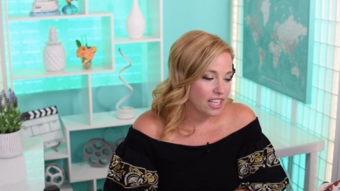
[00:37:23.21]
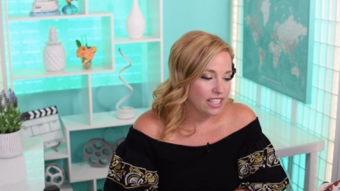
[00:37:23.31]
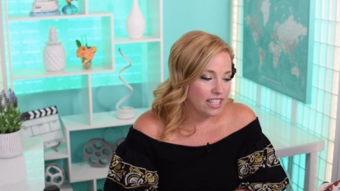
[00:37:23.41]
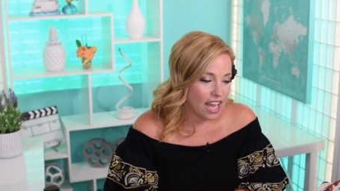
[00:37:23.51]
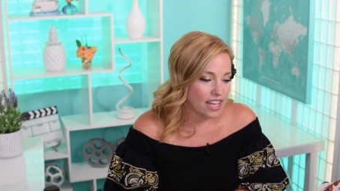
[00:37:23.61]

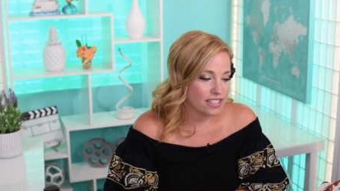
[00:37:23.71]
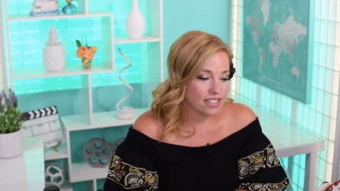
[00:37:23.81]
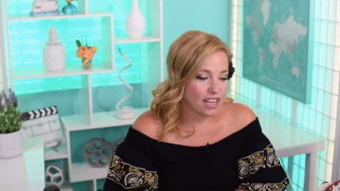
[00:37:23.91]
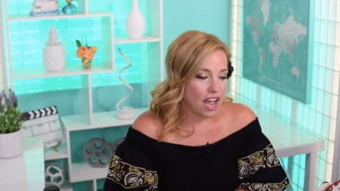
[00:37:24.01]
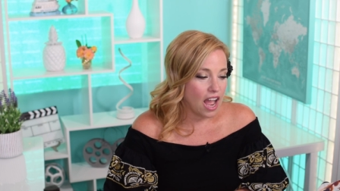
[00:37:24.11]

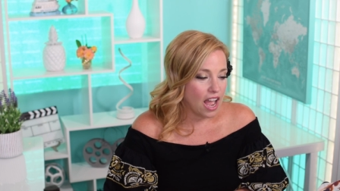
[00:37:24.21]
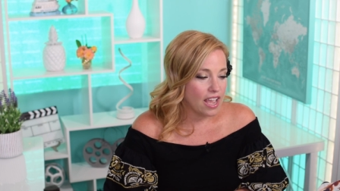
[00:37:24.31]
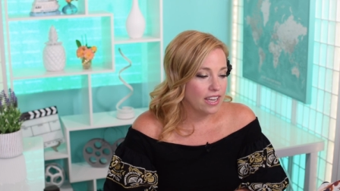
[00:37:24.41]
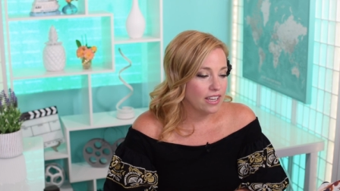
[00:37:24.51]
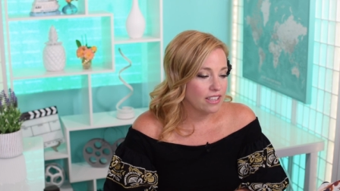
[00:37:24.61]
Yes,
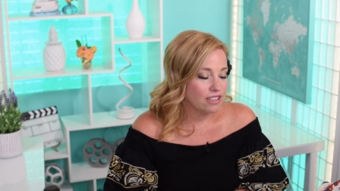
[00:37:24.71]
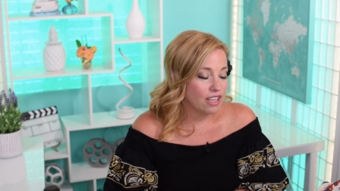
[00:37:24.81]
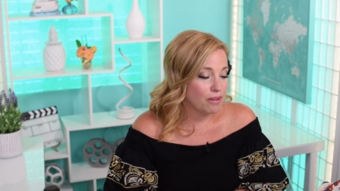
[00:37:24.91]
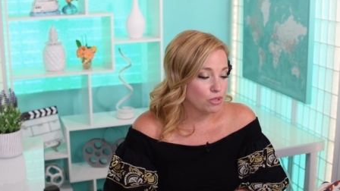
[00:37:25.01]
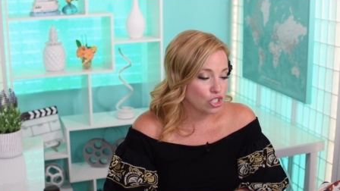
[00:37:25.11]
I
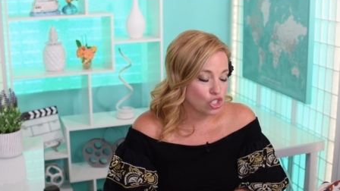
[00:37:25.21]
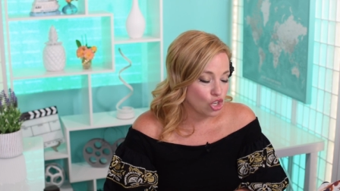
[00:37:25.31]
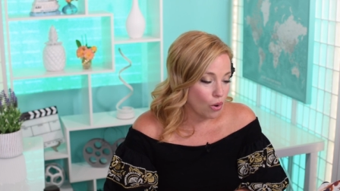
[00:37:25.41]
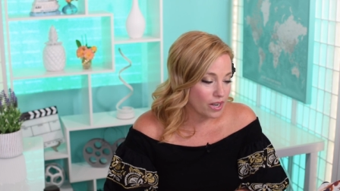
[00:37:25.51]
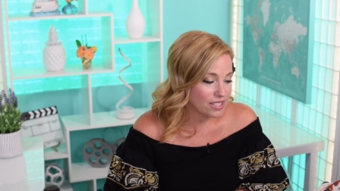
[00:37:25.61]
am
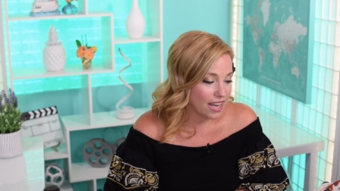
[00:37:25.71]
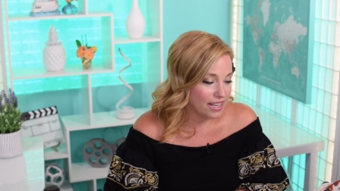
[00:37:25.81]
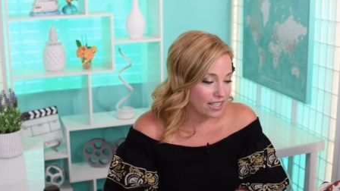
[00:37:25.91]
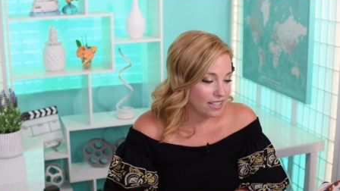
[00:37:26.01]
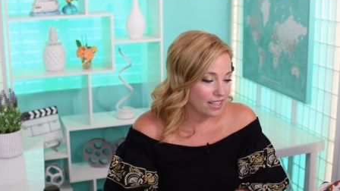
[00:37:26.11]
so
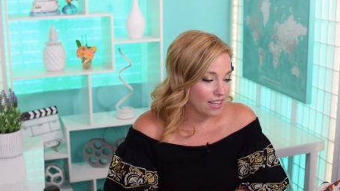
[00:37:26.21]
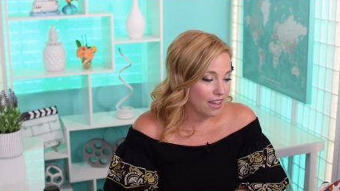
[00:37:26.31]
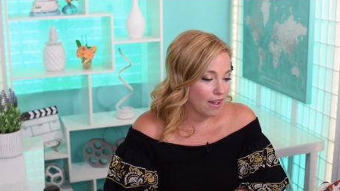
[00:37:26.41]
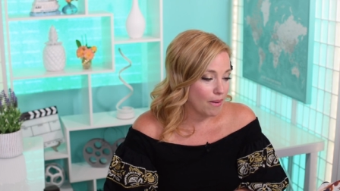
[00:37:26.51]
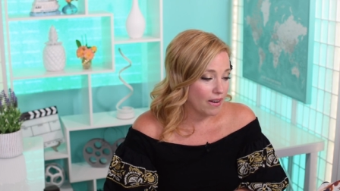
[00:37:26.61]
excited
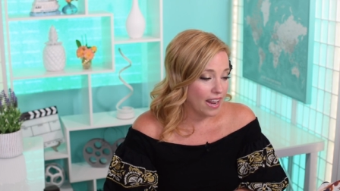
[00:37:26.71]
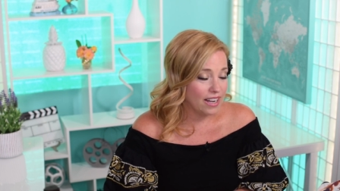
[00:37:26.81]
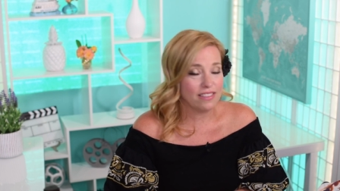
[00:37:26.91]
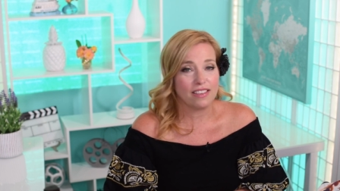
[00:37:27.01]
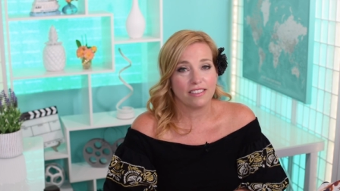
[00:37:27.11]
about
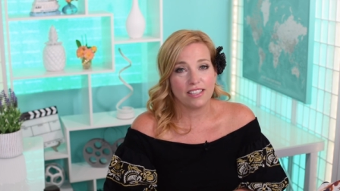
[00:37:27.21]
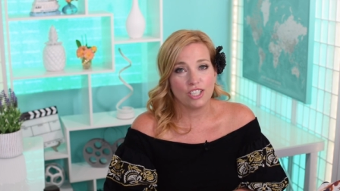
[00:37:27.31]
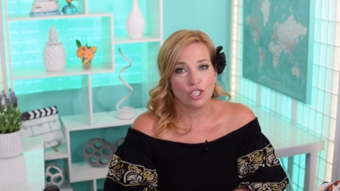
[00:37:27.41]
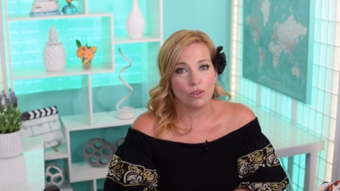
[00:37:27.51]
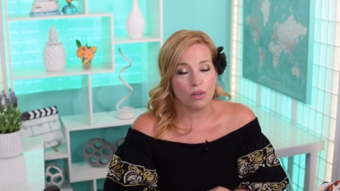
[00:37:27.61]
anything that they
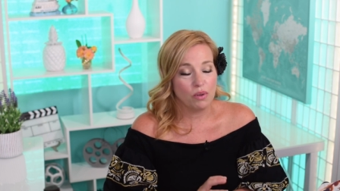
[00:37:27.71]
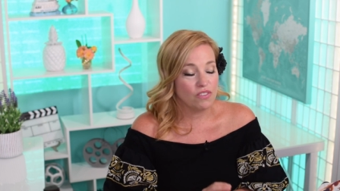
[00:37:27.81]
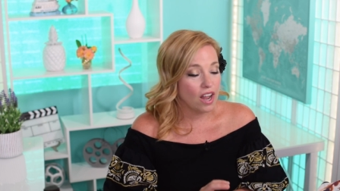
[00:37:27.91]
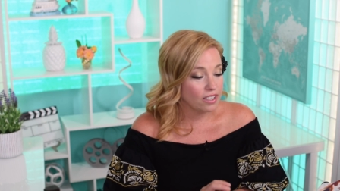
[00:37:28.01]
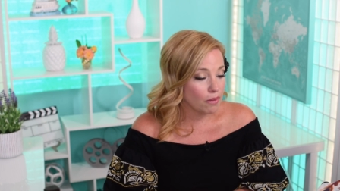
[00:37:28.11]
do, and we've
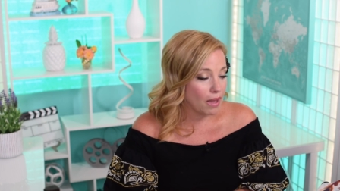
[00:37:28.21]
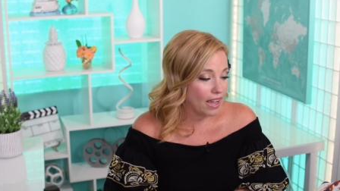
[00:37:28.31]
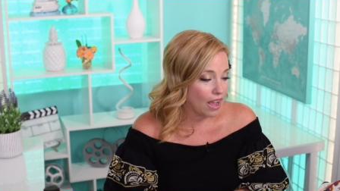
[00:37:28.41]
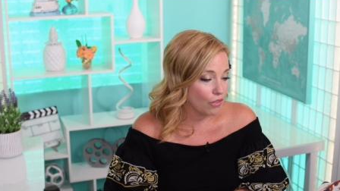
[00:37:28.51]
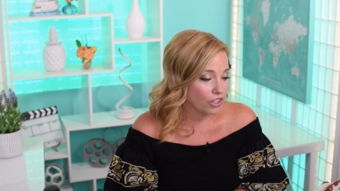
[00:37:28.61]
got to get
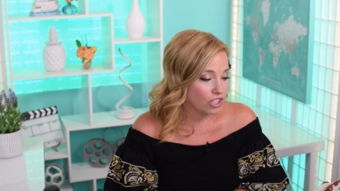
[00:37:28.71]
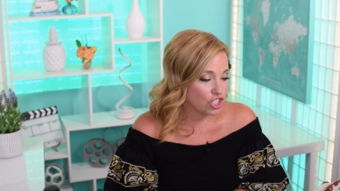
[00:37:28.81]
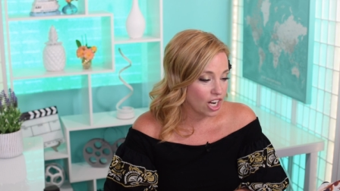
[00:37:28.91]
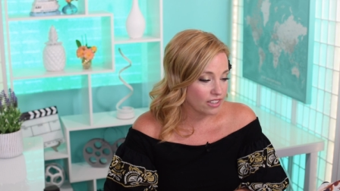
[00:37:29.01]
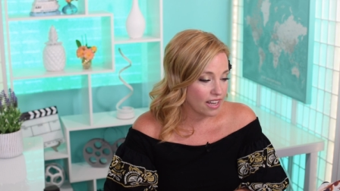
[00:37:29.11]
back out there and
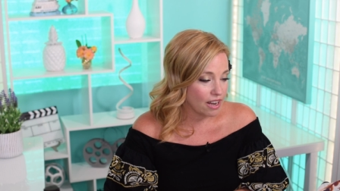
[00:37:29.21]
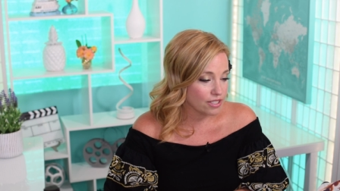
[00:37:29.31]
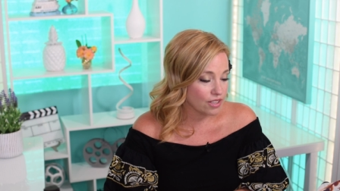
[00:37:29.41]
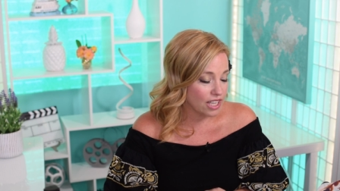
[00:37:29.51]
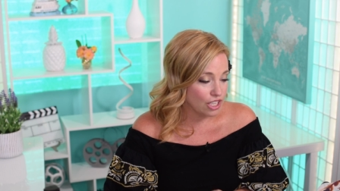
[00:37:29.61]
check that out.
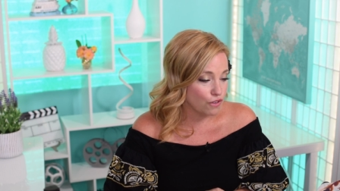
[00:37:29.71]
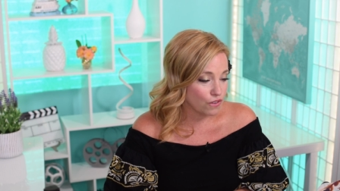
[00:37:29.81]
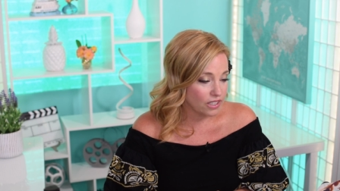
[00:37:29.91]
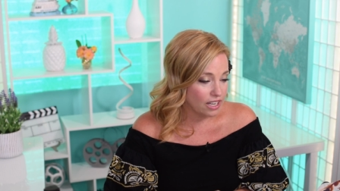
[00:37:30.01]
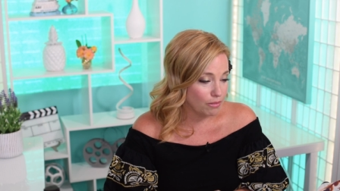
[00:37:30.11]
So thank you for
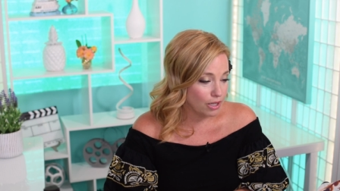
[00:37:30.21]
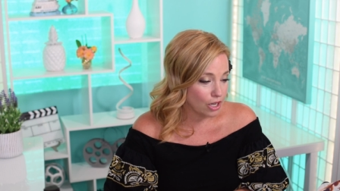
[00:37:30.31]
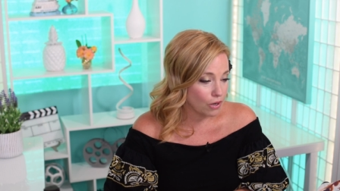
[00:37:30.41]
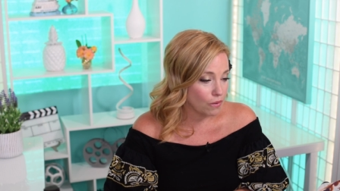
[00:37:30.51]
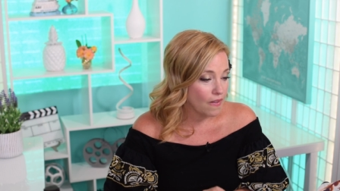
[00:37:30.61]
letting me
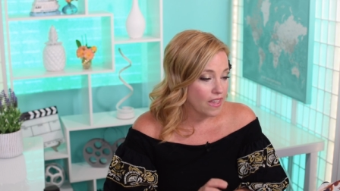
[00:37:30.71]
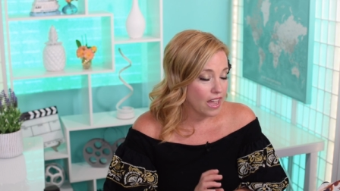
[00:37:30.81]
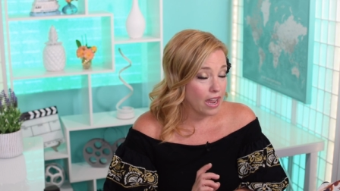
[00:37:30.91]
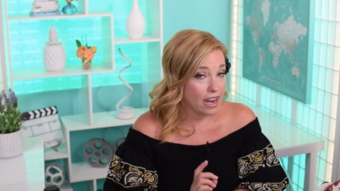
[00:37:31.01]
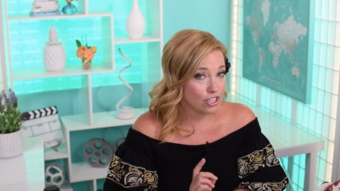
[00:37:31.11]
know.
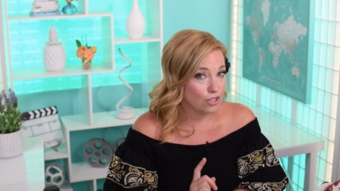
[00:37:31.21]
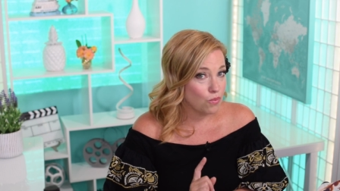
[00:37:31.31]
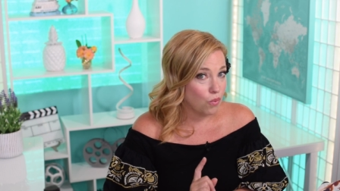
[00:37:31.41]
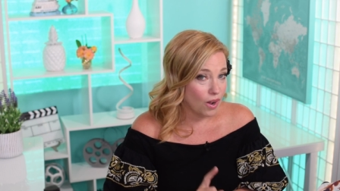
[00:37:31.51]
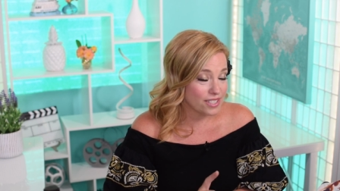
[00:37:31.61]
I actually
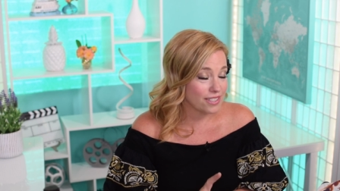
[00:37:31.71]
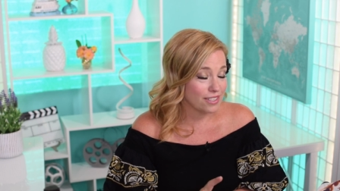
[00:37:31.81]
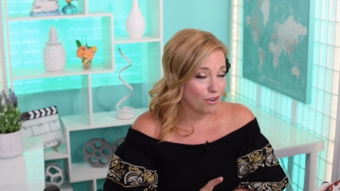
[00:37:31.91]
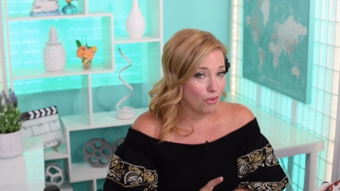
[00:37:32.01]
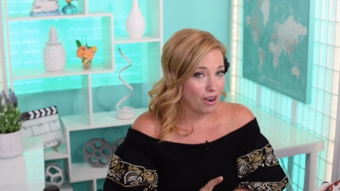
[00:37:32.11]
wasn't
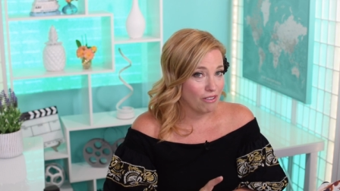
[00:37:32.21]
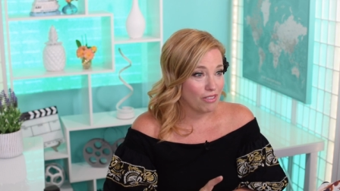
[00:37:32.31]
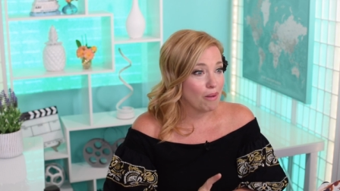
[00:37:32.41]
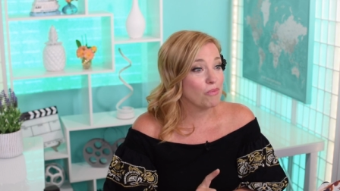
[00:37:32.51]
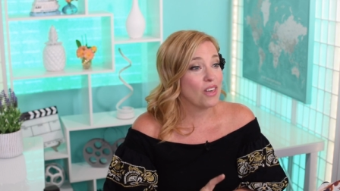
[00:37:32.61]
aware of
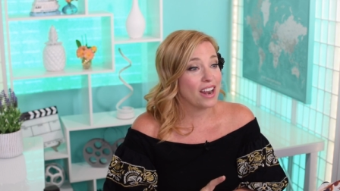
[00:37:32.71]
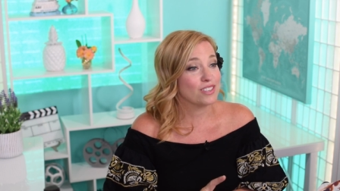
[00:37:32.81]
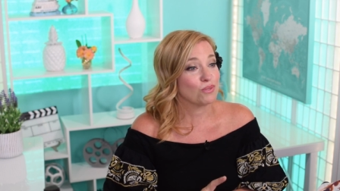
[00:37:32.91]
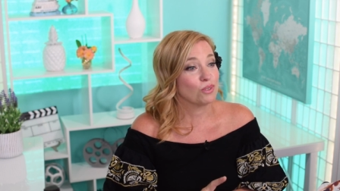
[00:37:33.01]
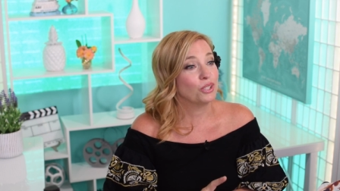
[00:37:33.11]
that. That
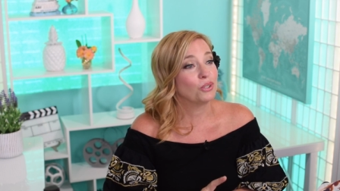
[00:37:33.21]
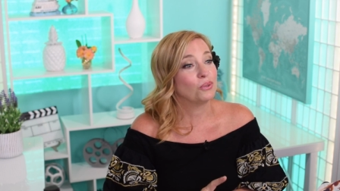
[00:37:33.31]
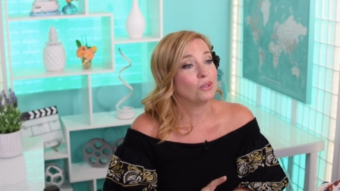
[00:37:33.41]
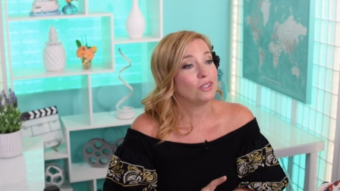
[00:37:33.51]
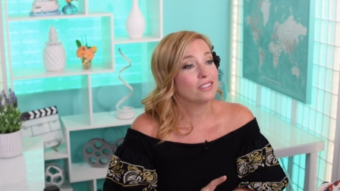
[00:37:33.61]
is really
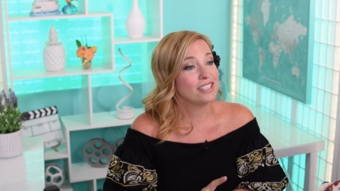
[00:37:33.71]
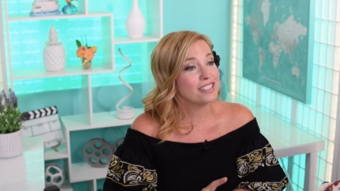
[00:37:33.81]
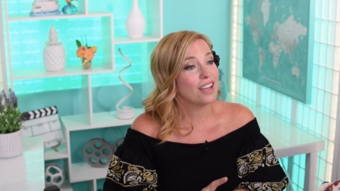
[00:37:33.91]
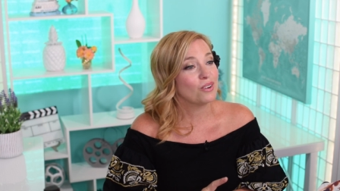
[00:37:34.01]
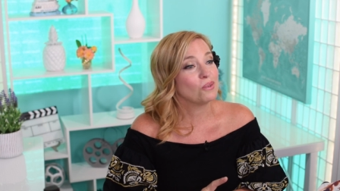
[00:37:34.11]
cool.
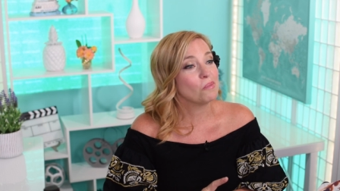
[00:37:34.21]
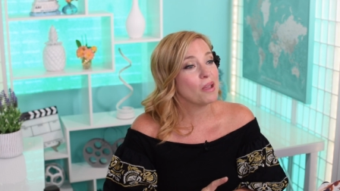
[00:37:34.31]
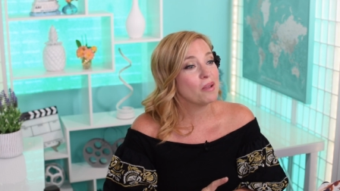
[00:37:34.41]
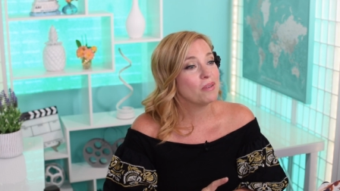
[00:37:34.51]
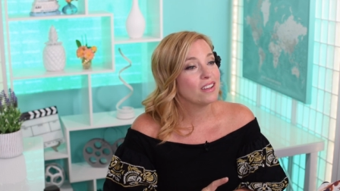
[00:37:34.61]
Isn't that cool, babe?